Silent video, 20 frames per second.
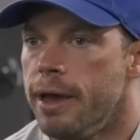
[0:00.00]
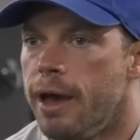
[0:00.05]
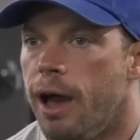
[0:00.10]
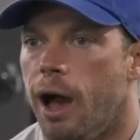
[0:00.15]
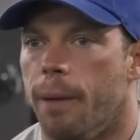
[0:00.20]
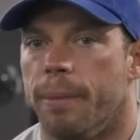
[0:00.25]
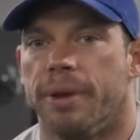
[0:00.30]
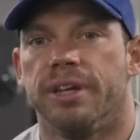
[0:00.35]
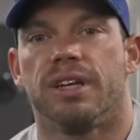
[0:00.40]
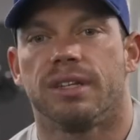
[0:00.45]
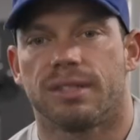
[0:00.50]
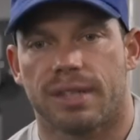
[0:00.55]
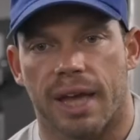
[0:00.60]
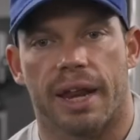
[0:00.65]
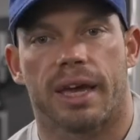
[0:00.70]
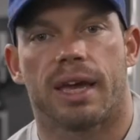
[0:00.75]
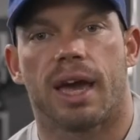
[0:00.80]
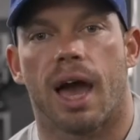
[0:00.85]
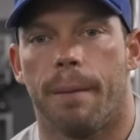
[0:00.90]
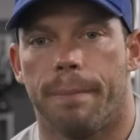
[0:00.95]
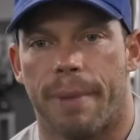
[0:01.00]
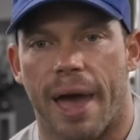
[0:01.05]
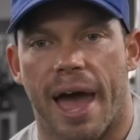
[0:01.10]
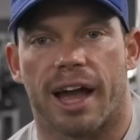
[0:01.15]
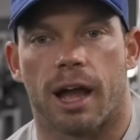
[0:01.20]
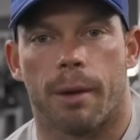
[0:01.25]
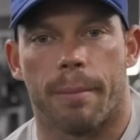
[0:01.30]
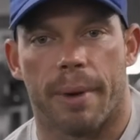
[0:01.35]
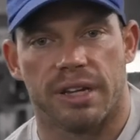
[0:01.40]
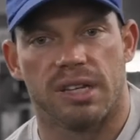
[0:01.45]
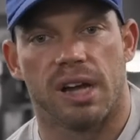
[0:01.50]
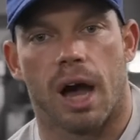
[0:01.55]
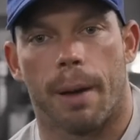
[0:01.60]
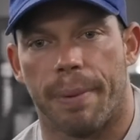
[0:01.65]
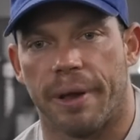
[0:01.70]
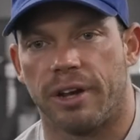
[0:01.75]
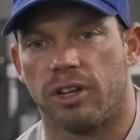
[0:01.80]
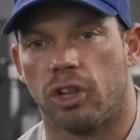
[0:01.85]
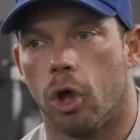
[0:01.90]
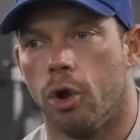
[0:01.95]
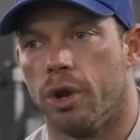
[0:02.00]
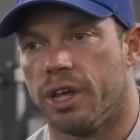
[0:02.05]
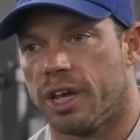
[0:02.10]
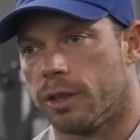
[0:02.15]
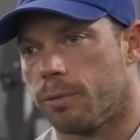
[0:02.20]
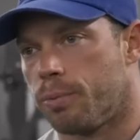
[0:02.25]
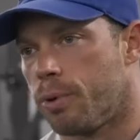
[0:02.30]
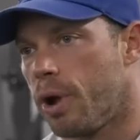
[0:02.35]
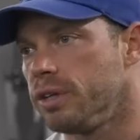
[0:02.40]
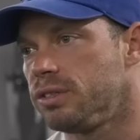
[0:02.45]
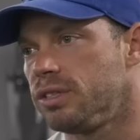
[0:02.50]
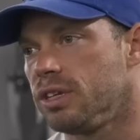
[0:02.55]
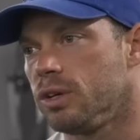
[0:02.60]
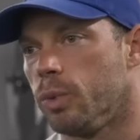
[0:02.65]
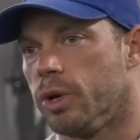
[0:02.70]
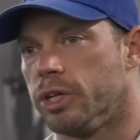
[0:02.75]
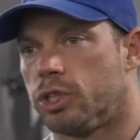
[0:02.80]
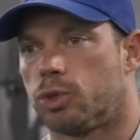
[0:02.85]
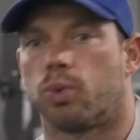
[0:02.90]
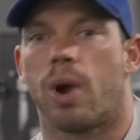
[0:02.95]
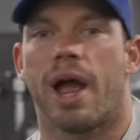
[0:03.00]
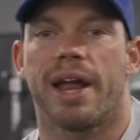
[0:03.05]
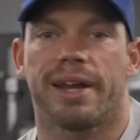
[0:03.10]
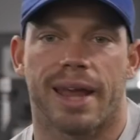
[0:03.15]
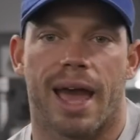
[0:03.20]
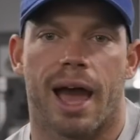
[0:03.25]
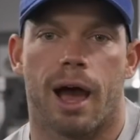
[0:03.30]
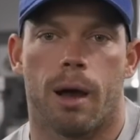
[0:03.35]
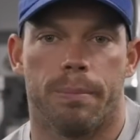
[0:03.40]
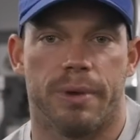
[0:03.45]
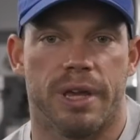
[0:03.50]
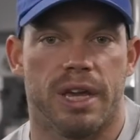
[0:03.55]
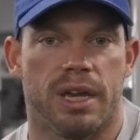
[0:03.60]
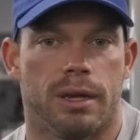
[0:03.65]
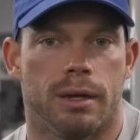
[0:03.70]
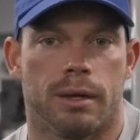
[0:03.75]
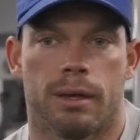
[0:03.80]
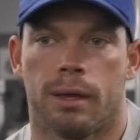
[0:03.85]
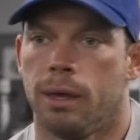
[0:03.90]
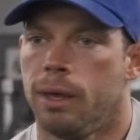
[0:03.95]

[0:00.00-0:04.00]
It does kind of cut back on my top end loading on the pressing, which right now, being